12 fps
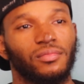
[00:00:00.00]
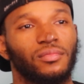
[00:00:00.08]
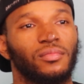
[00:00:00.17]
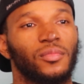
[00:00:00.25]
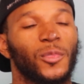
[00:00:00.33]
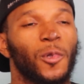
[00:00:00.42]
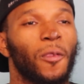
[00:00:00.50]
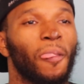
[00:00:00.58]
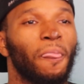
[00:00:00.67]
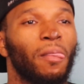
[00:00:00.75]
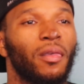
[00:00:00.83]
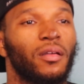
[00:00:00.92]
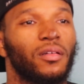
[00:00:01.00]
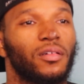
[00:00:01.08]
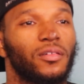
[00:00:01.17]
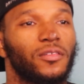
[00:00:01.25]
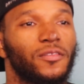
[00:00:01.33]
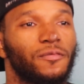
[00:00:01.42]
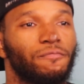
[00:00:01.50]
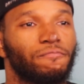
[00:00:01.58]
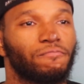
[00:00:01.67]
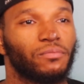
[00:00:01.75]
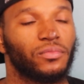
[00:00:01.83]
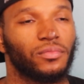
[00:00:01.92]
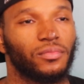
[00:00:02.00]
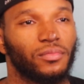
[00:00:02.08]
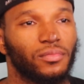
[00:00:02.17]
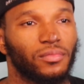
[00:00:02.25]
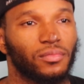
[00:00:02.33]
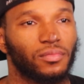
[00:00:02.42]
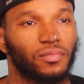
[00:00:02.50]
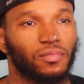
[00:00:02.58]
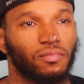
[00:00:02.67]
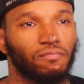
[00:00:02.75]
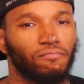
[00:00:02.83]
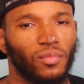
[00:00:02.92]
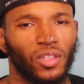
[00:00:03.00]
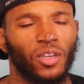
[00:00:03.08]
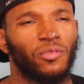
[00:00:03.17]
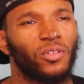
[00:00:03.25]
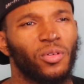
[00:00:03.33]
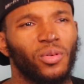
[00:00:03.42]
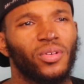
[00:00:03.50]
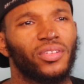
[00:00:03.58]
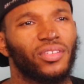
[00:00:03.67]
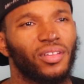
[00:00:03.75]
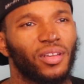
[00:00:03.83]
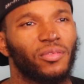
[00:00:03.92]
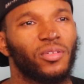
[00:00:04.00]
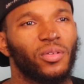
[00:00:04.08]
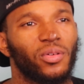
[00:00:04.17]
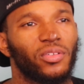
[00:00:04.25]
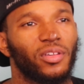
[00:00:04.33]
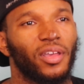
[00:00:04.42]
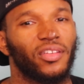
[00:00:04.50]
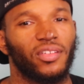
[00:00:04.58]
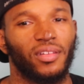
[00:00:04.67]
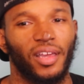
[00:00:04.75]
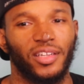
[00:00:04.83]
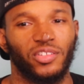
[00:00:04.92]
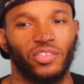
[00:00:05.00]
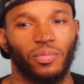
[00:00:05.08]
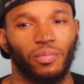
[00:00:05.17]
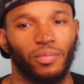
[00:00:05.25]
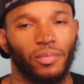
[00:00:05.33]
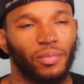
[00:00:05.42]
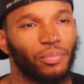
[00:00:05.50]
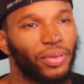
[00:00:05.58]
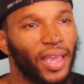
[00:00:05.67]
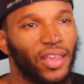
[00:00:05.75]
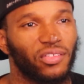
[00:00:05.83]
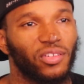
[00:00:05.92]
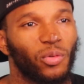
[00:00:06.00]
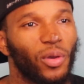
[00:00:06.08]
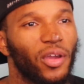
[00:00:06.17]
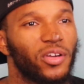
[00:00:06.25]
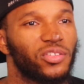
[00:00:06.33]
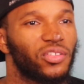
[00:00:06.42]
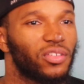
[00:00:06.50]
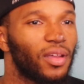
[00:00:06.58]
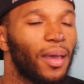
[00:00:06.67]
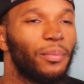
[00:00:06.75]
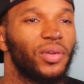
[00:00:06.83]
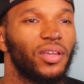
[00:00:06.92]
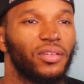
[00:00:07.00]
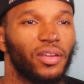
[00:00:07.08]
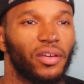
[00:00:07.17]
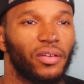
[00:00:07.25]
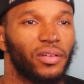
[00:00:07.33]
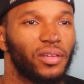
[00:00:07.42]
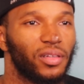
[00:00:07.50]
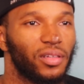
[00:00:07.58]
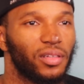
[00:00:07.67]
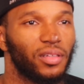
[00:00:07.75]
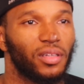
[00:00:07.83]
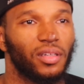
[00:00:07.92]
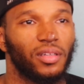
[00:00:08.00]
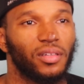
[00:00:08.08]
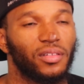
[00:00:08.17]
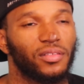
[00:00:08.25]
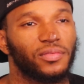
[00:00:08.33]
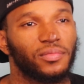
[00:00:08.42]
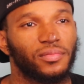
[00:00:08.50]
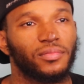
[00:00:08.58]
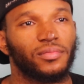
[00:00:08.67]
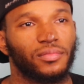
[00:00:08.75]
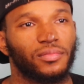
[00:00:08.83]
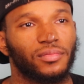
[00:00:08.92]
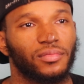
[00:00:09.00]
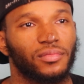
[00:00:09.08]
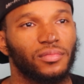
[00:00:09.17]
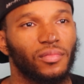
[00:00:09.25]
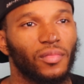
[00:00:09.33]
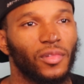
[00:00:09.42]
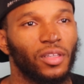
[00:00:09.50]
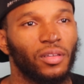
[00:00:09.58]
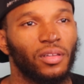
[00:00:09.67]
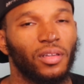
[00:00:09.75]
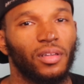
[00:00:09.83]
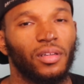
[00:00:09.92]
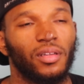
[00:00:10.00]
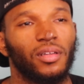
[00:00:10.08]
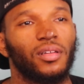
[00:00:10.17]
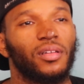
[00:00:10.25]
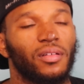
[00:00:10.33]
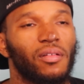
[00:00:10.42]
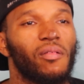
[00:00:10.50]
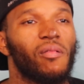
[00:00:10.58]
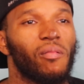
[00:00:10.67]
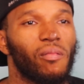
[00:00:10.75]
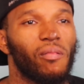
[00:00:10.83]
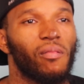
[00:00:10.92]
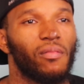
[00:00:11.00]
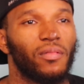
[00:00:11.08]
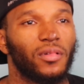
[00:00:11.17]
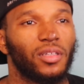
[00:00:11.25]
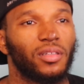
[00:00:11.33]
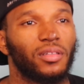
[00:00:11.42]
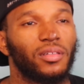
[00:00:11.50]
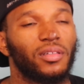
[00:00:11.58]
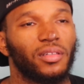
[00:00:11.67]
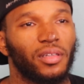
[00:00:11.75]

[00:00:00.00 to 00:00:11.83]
So do you feel an absentee father affects a child's upbringing? Of course. It isn't like just passing away or just not being there. Just not being there in general. Because, of course, obviously in your situation,